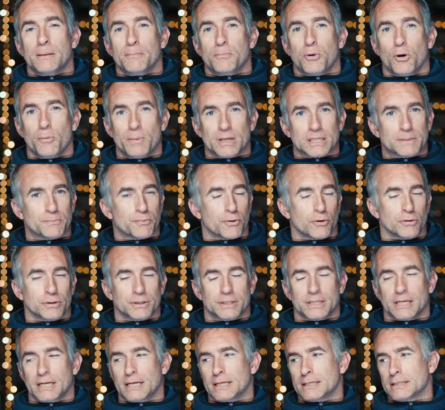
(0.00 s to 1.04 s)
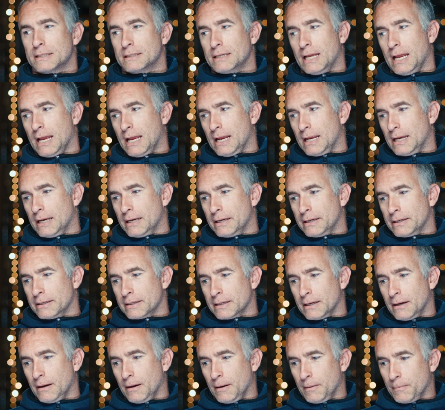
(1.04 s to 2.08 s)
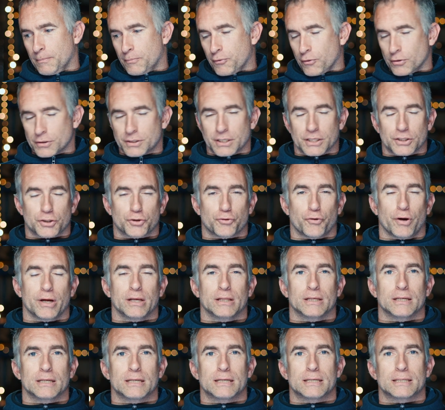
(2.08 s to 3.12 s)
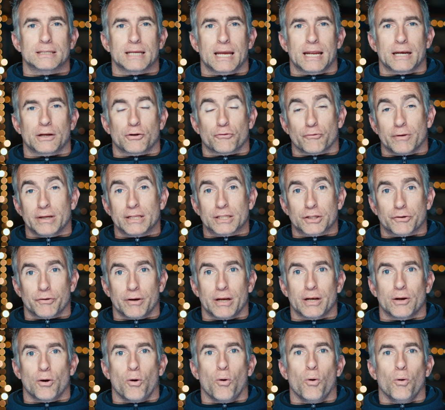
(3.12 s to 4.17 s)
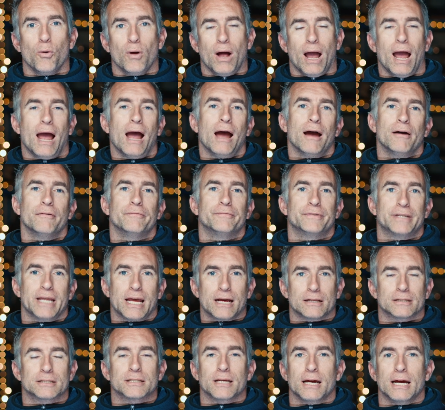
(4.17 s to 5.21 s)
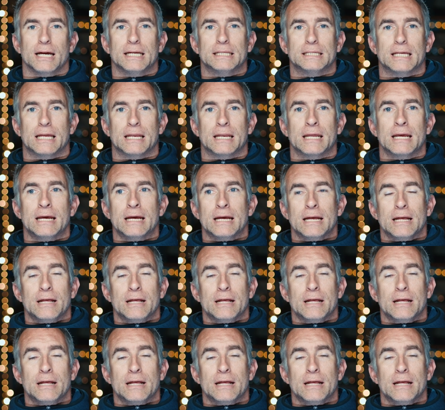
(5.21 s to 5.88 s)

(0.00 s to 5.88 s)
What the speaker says: Pullman's Process and process trailers and green screen all have downsides, and